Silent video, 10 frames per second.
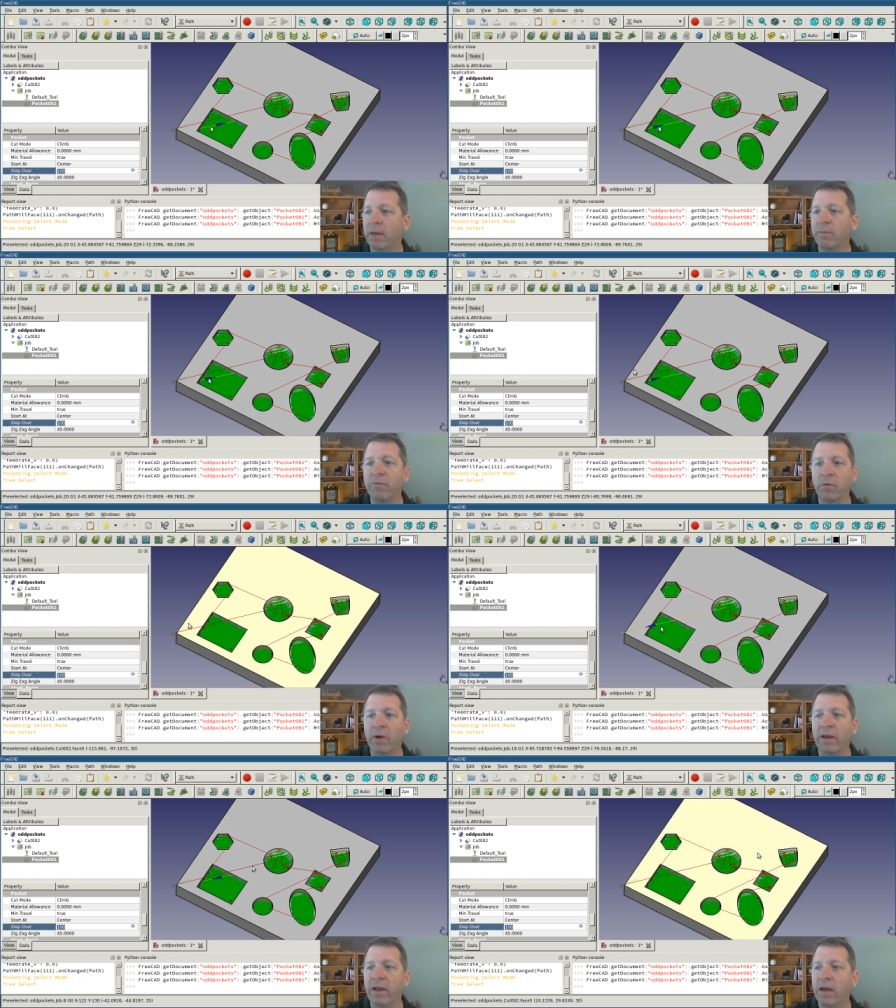But for
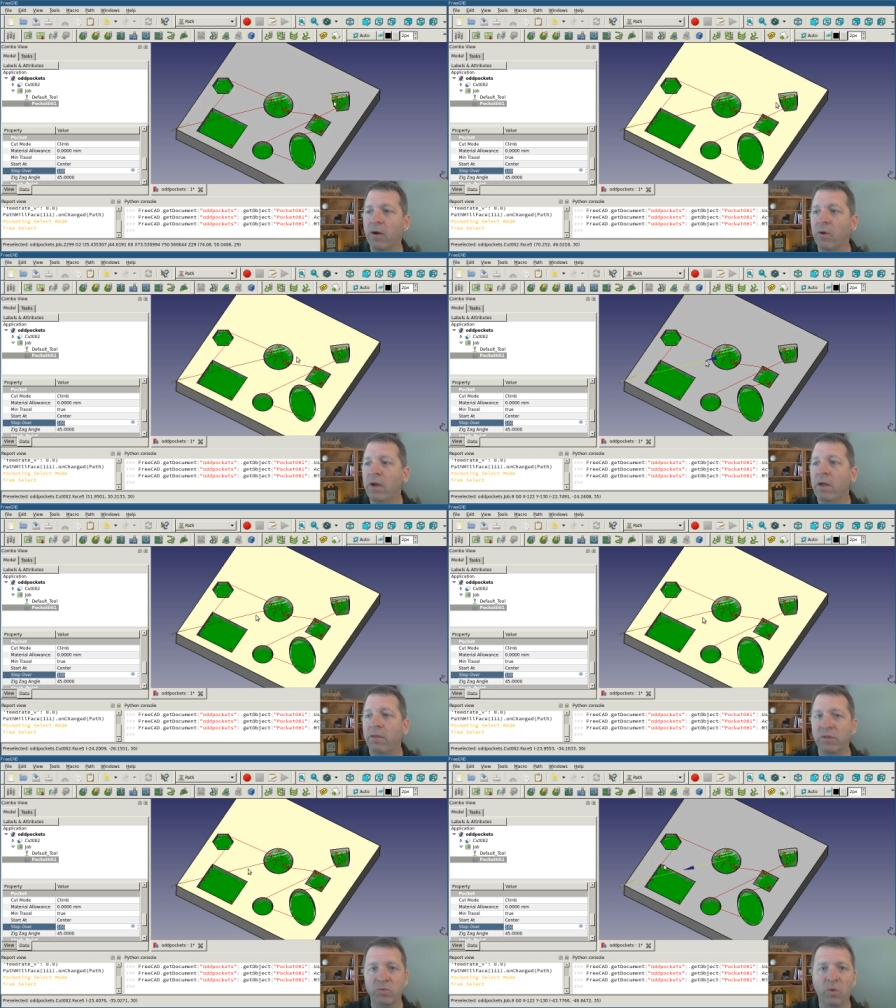right now,
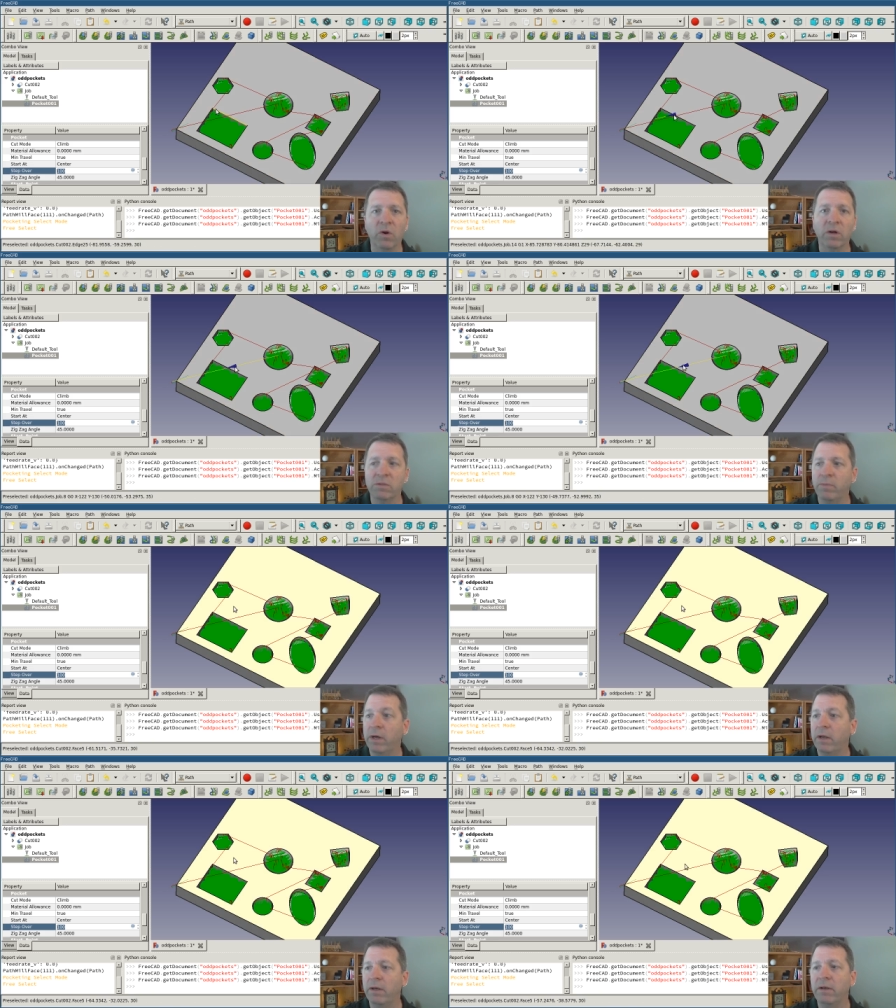this works,
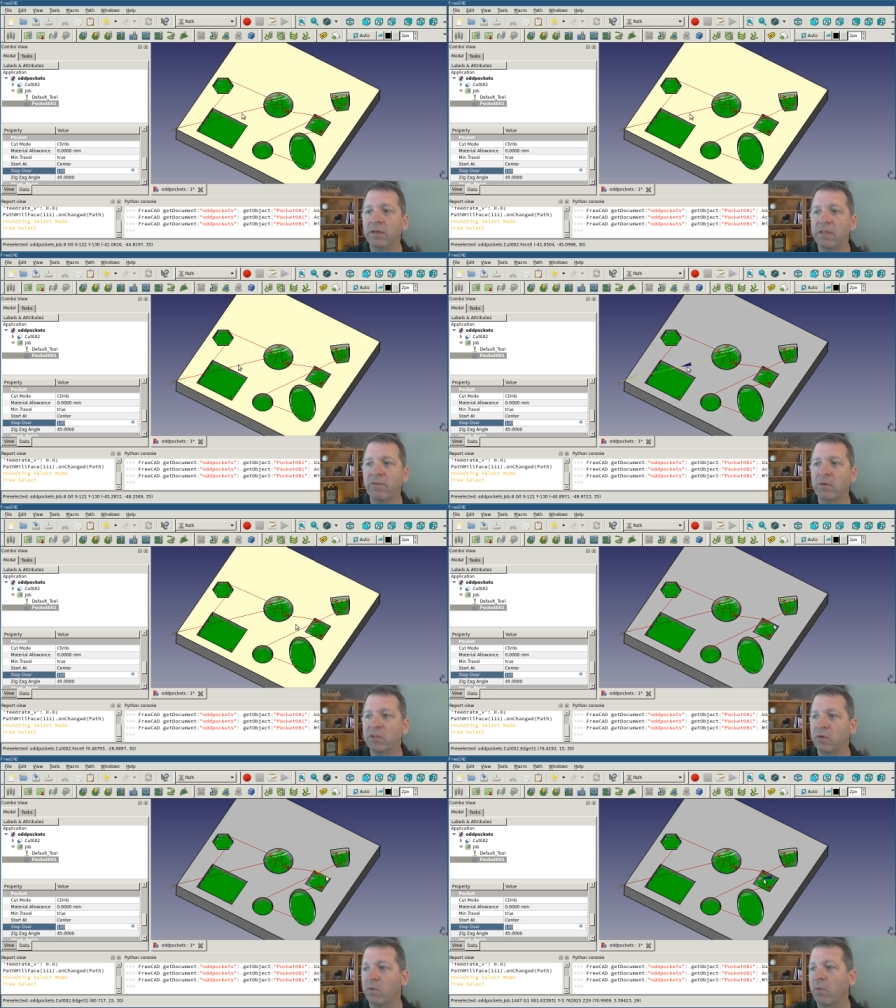but it does have a
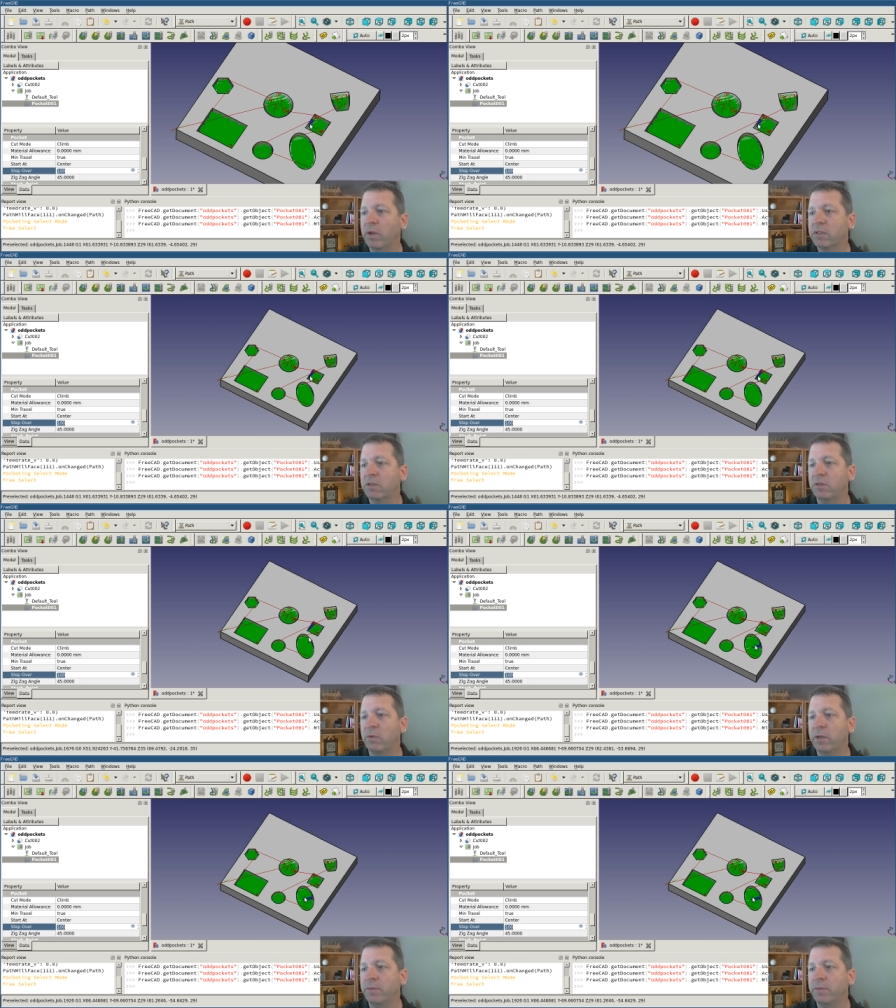certain risks to it.